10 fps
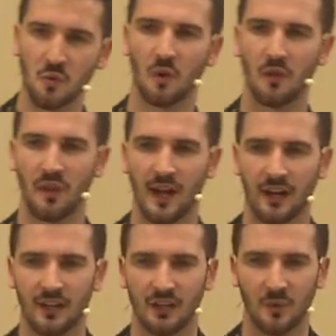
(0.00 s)
what
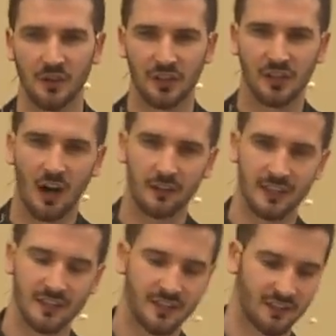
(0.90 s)
their
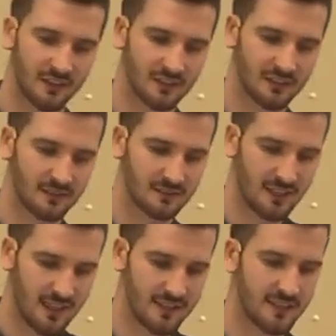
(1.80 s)
character
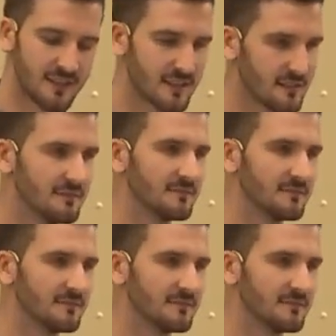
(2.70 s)
is?